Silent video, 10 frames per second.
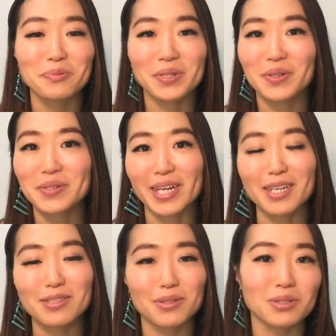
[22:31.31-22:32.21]
because
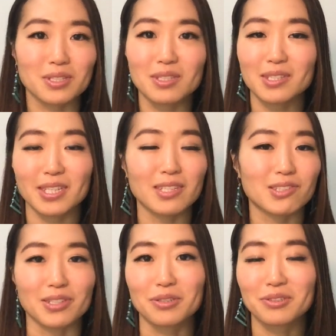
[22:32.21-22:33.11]
I thought it's
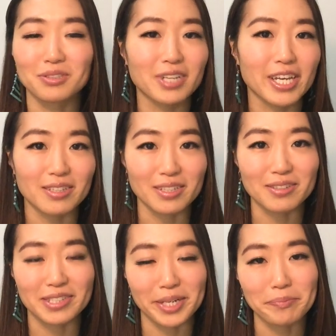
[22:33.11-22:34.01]
such a great
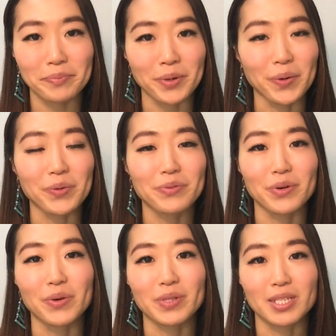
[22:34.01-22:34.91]
example
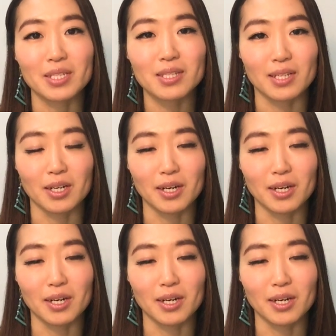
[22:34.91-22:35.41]
for this